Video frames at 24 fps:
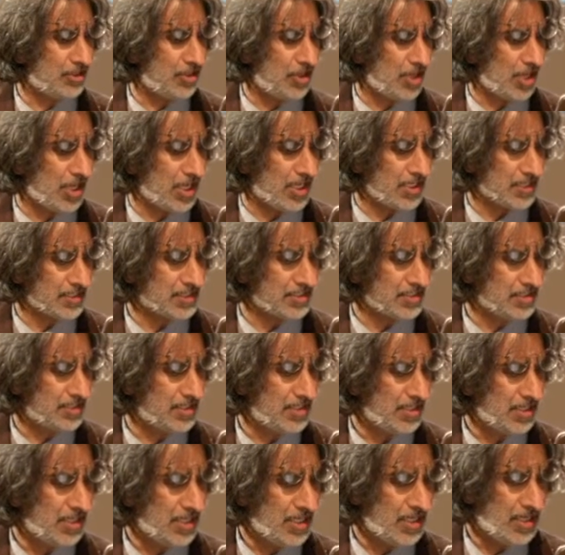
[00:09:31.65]
clause.
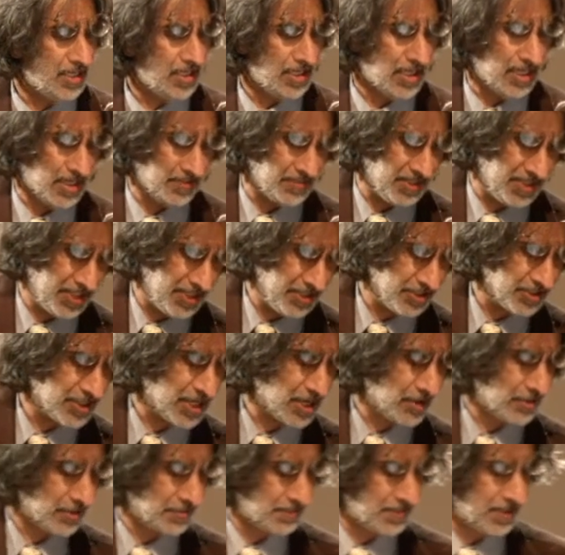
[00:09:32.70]
Um, here's
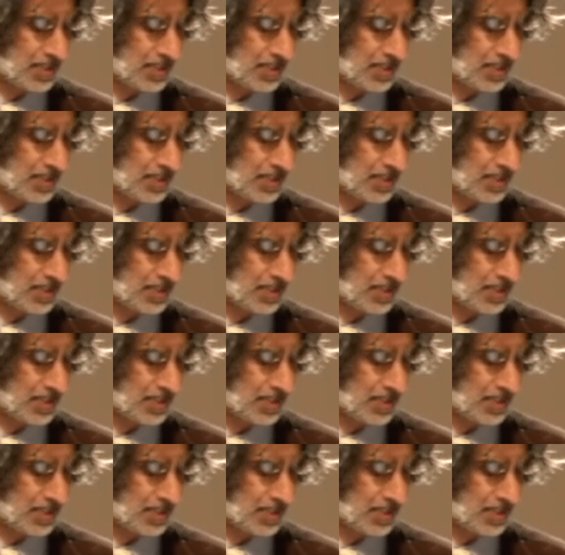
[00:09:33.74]
how